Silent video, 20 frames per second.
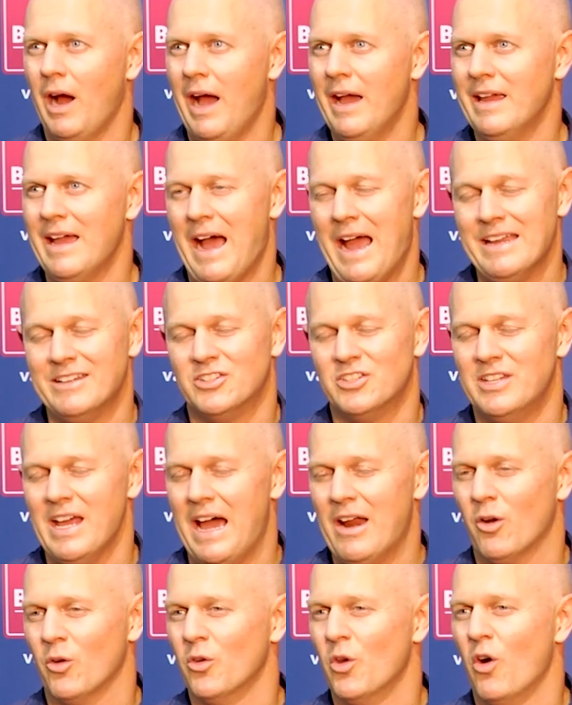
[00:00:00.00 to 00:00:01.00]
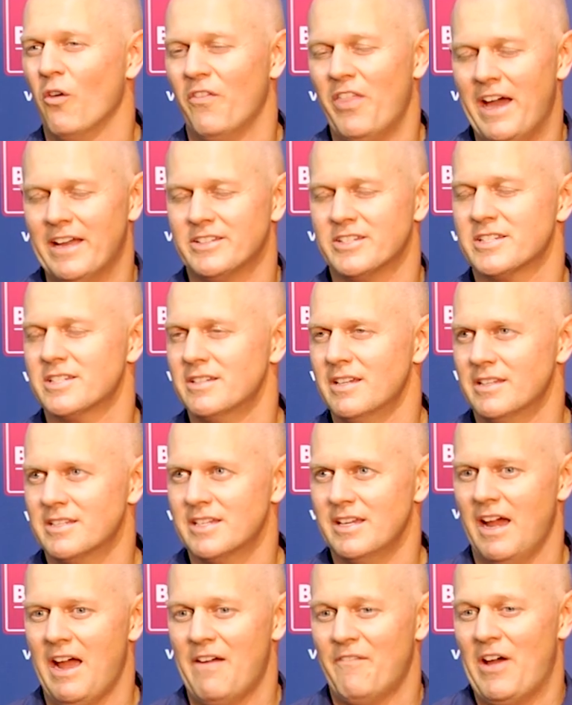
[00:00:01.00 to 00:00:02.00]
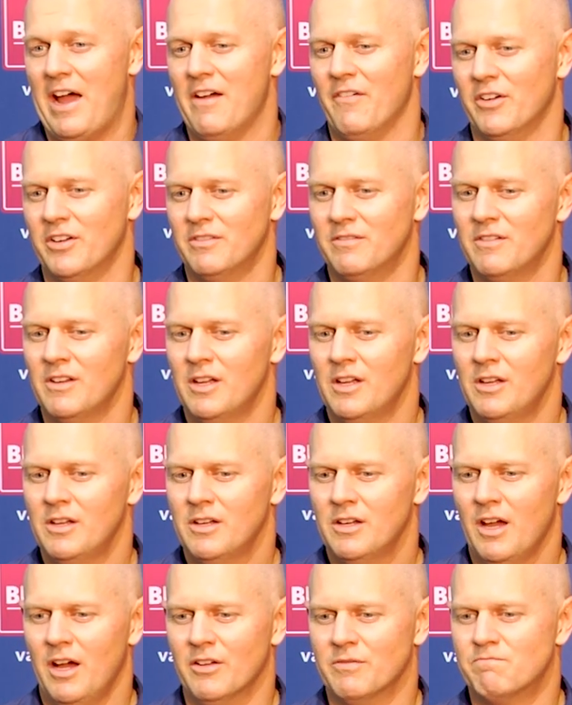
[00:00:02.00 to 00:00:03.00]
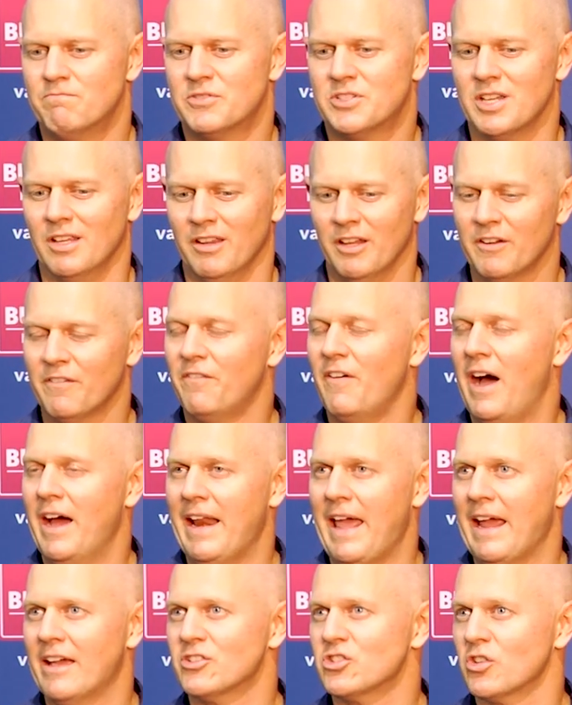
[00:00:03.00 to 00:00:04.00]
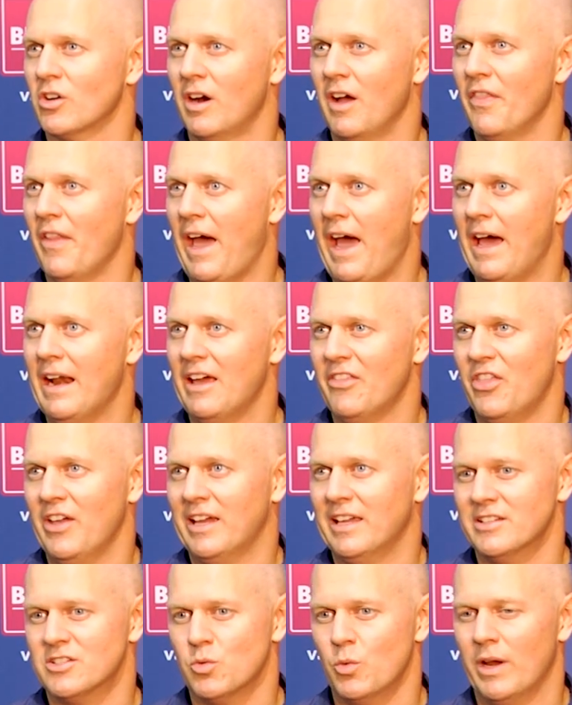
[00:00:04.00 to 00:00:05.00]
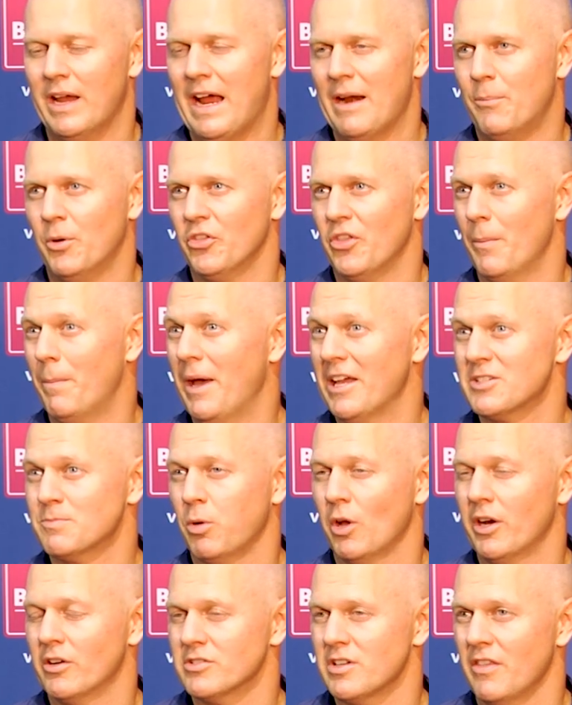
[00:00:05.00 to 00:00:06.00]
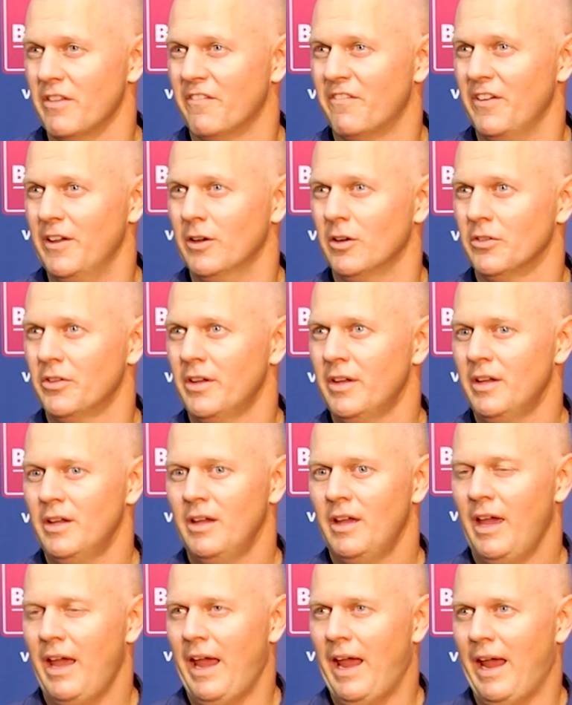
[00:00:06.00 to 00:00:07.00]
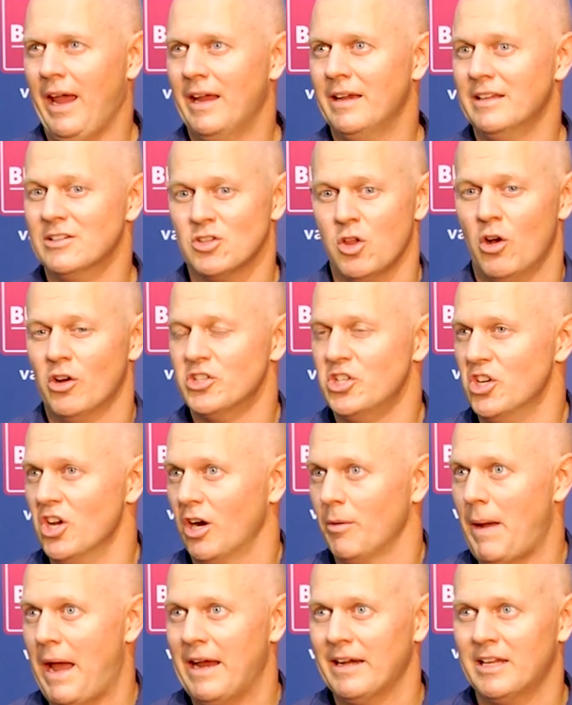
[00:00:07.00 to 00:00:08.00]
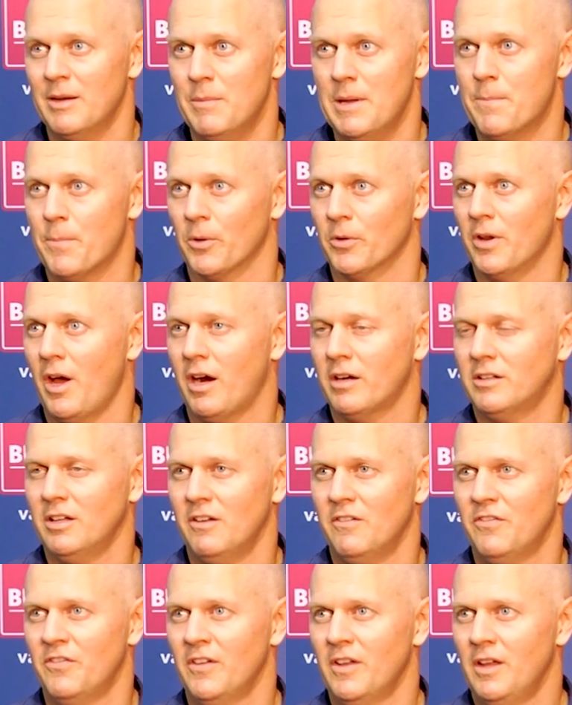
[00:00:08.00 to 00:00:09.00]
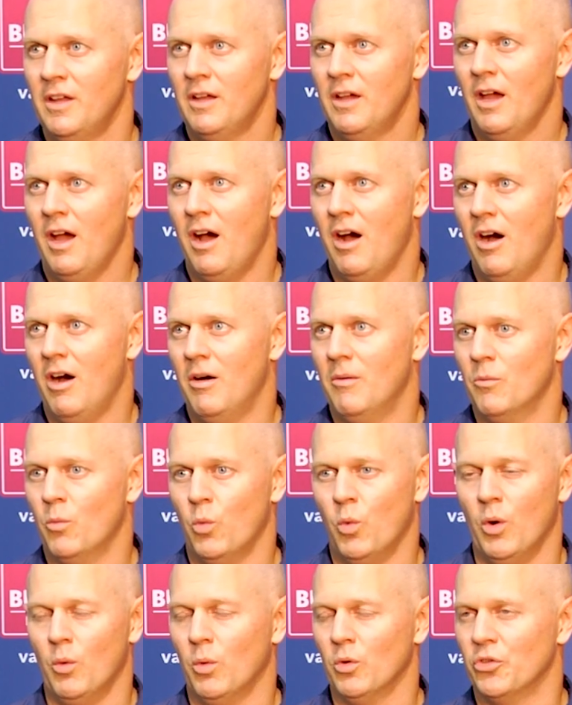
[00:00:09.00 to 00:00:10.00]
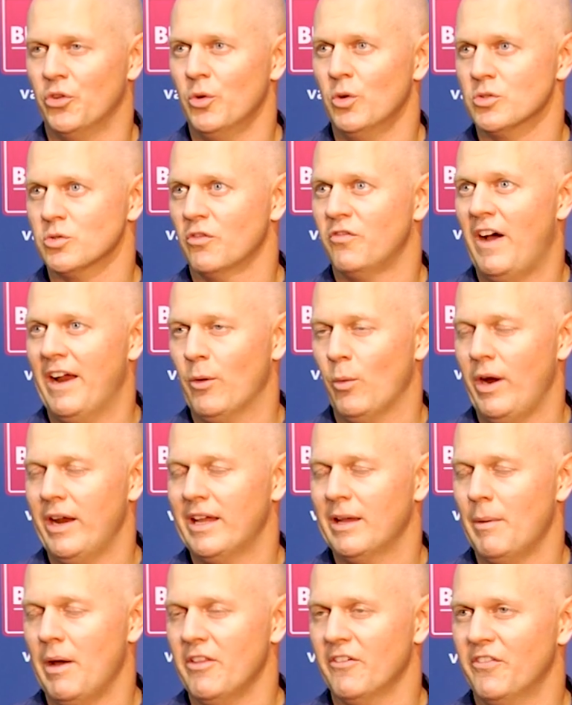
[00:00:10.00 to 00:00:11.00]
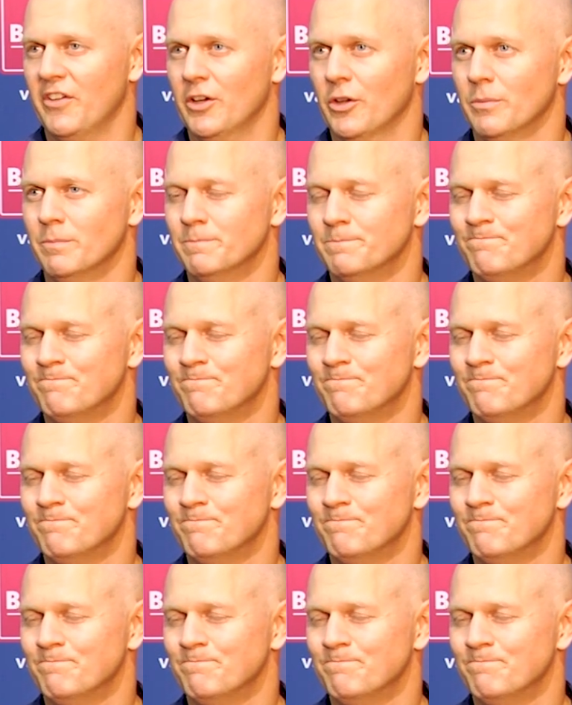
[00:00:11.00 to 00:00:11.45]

I, I, I don't know if that's it's I have a, a solidified answer on that. I think it's we got to put the best players on the field and as long as a young man can be productive, um, what we'll do is we'll find a way to get him on the field.